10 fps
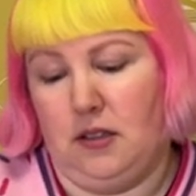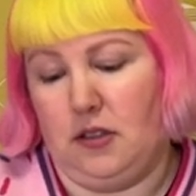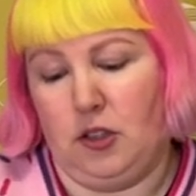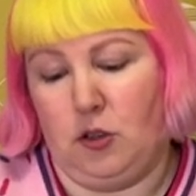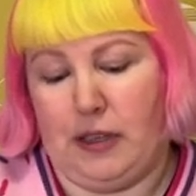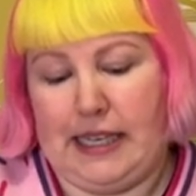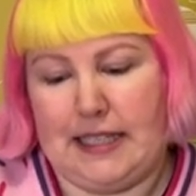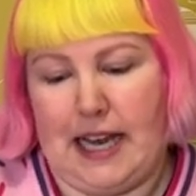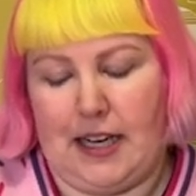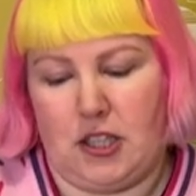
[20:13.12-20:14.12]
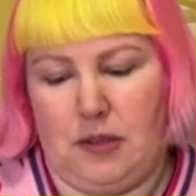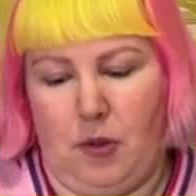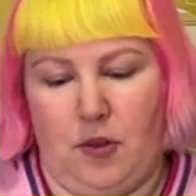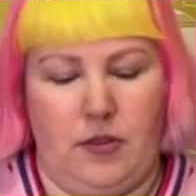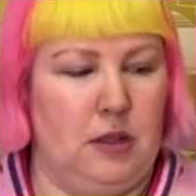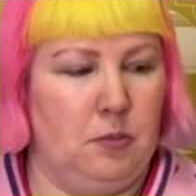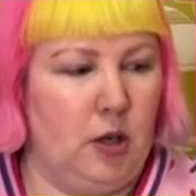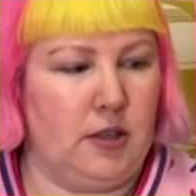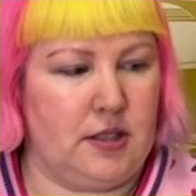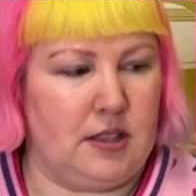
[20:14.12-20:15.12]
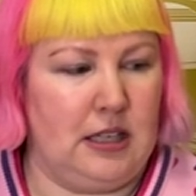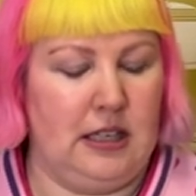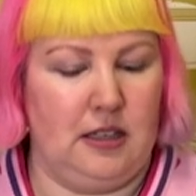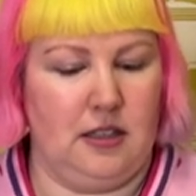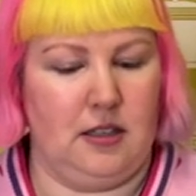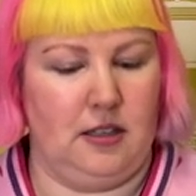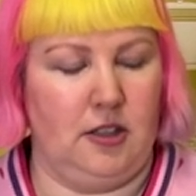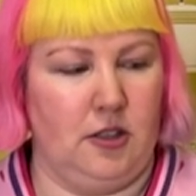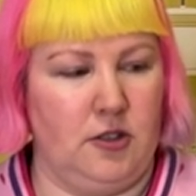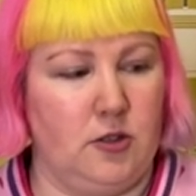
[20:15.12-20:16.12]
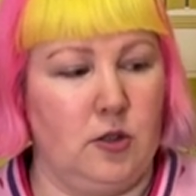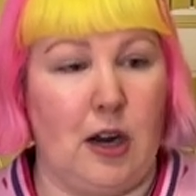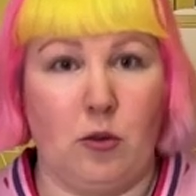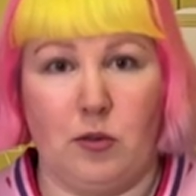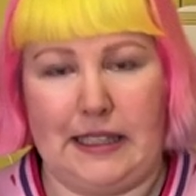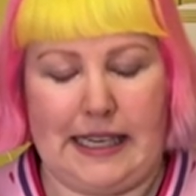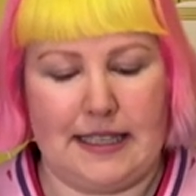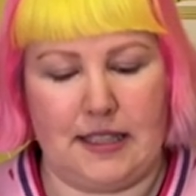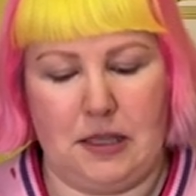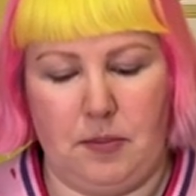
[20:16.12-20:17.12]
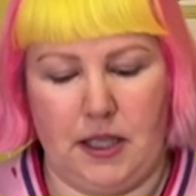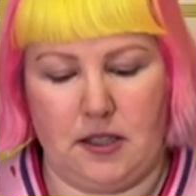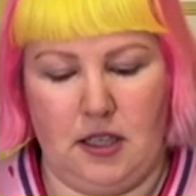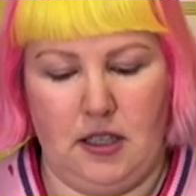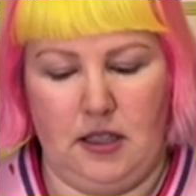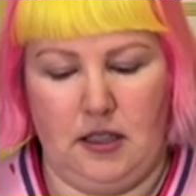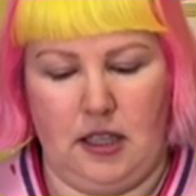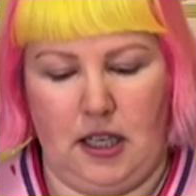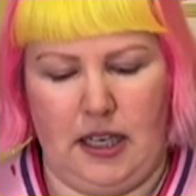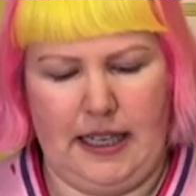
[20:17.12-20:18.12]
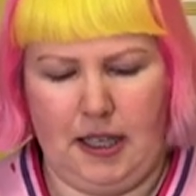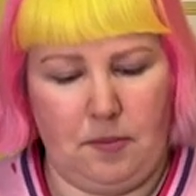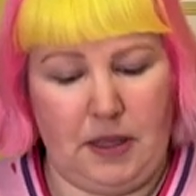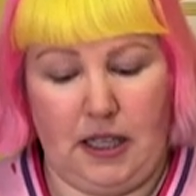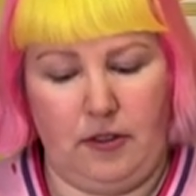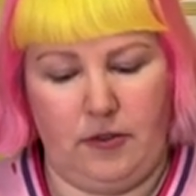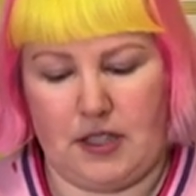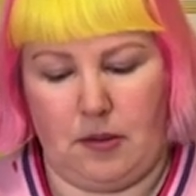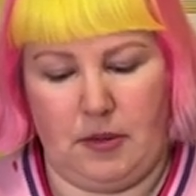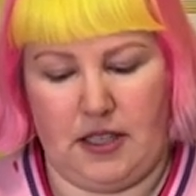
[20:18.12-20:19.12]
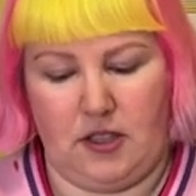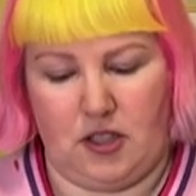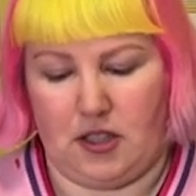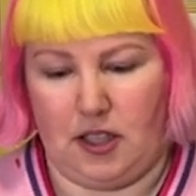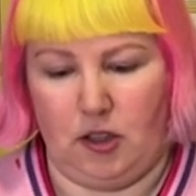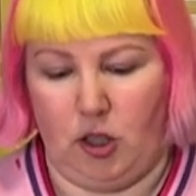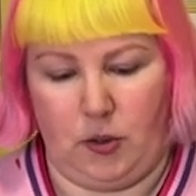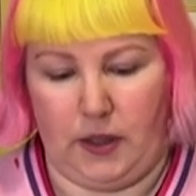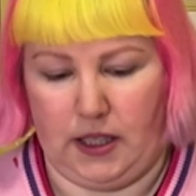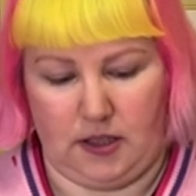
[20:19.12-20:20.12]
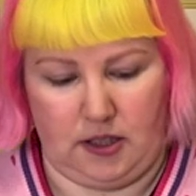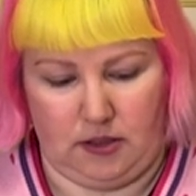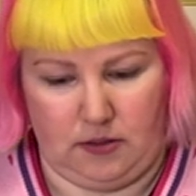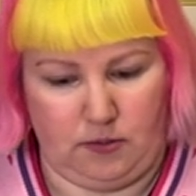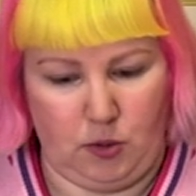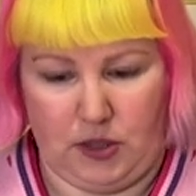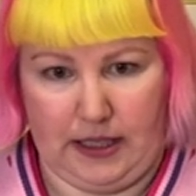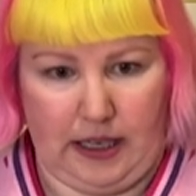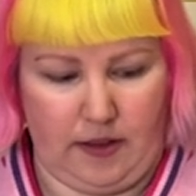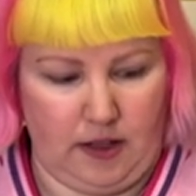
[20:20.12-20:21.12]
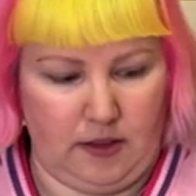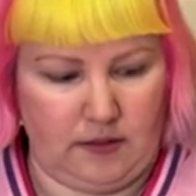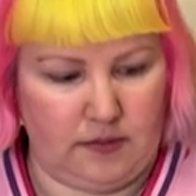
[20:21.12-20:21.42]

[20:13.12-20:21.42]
the greens actually both in the box, you know, stood out really easily, but ended up being for some reason just a lot quicker to put together